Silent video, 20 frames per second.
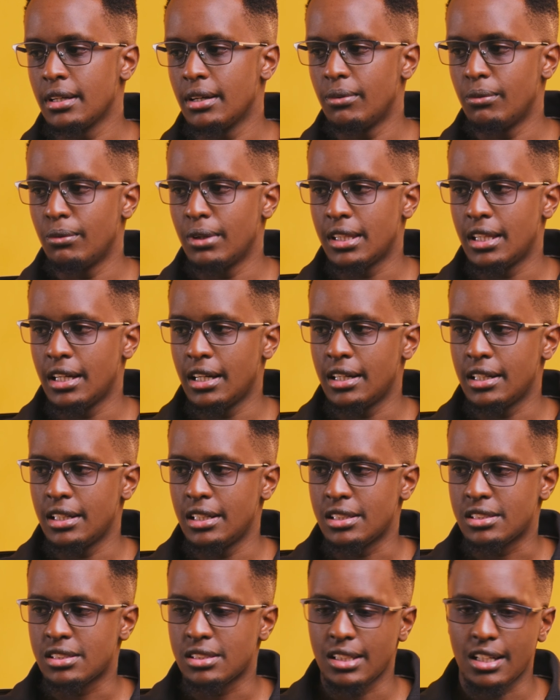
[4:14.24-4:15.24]
whether
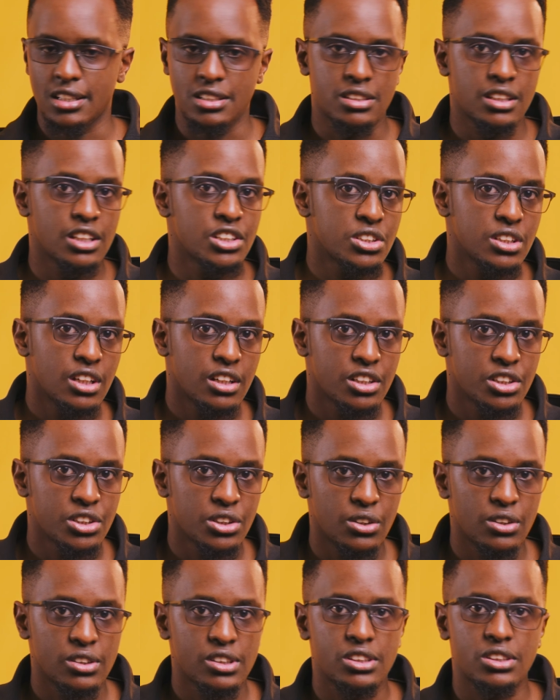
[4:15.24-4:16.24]
it's a stationary
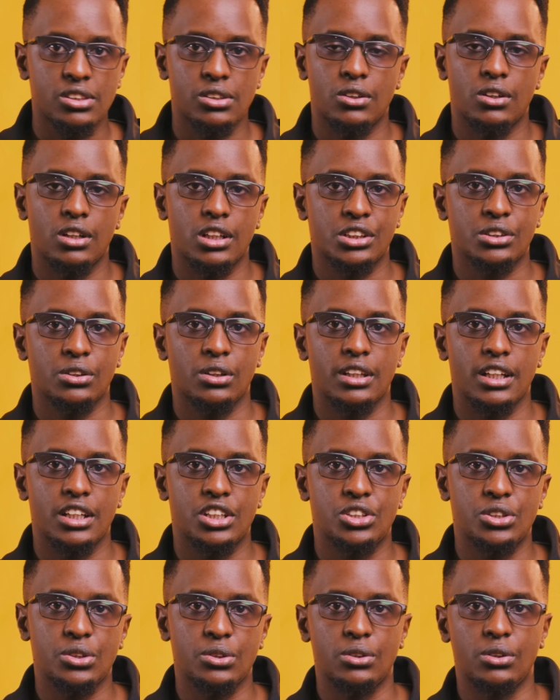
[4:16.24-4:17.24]
shot or a shot that
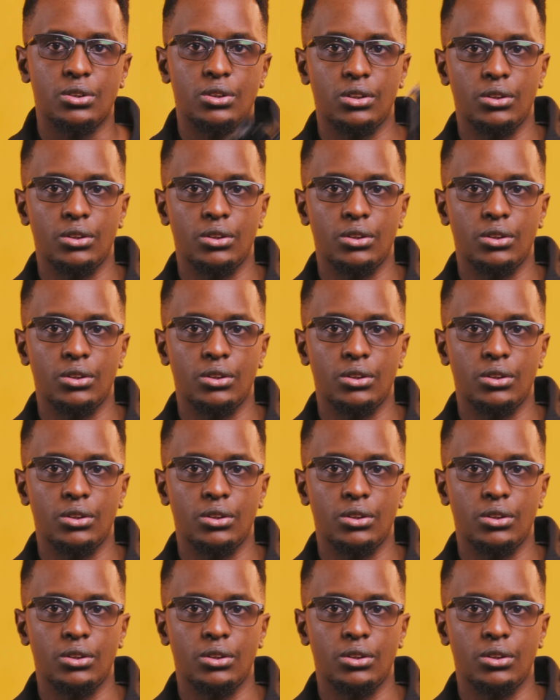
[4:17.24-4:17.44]
you're